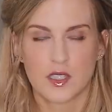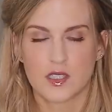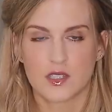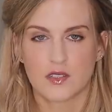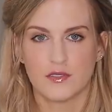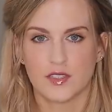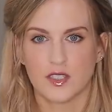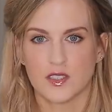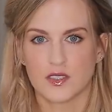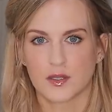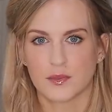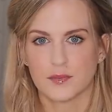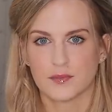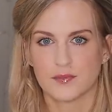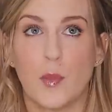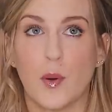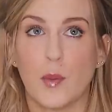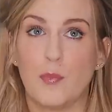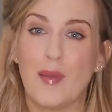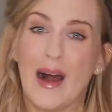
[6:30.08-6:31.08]
Confusing.
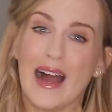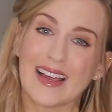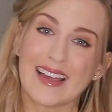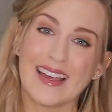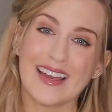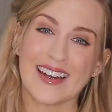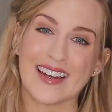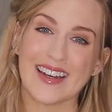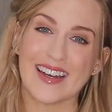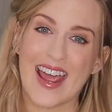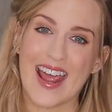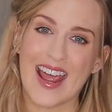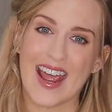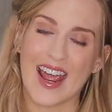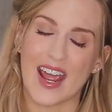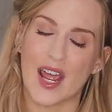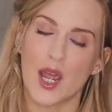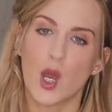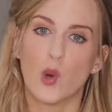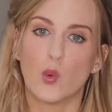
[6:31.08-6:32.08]
But back in
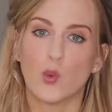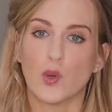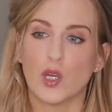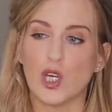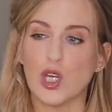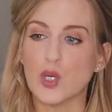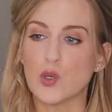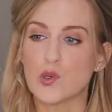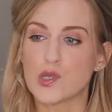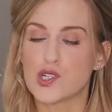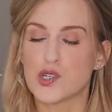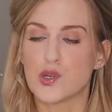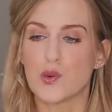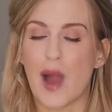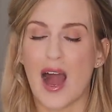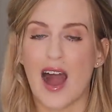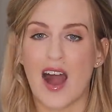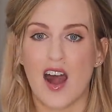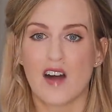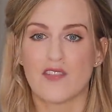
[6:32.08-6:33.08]
there, we used to
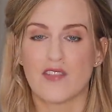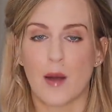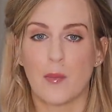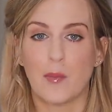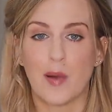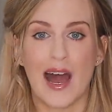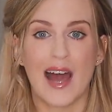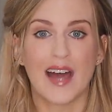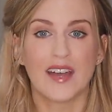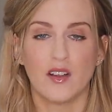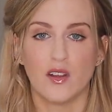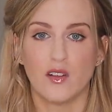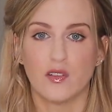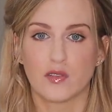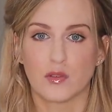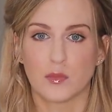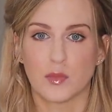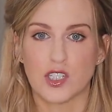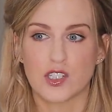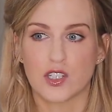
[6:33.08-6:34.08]
have a panel
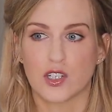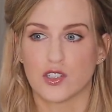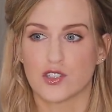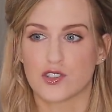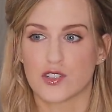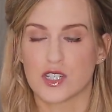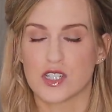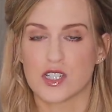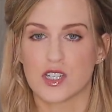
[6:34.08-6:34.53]
from each country.